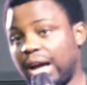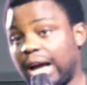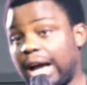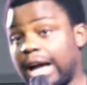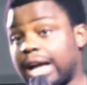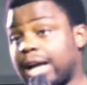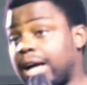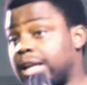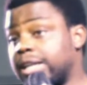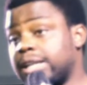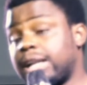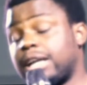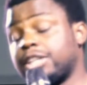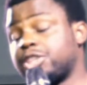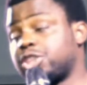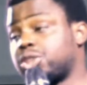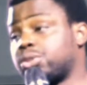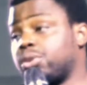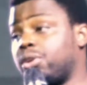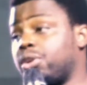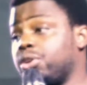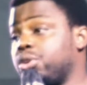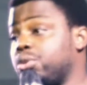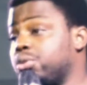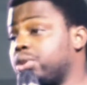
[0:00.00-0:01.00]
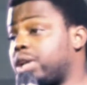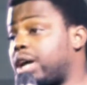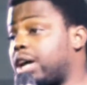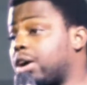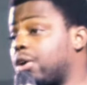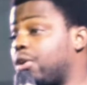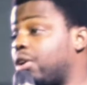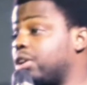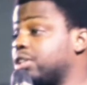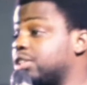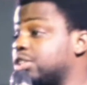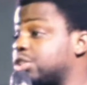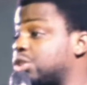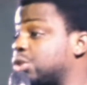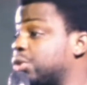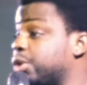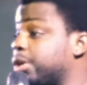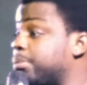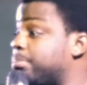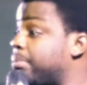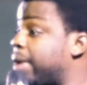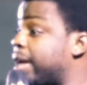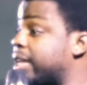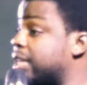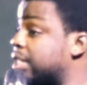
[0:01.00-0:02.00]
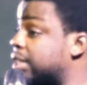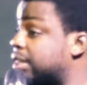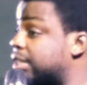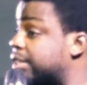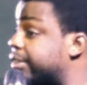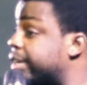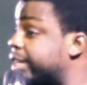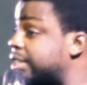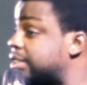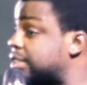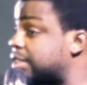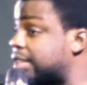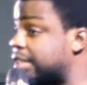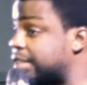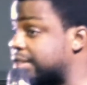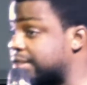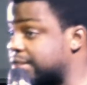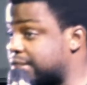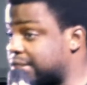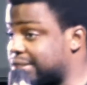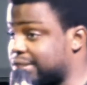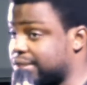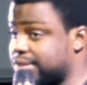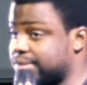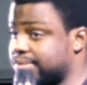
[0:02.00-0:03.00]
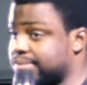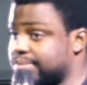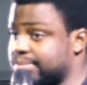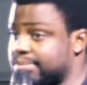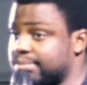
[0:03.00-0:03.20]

I can assure you that God is doing many great things.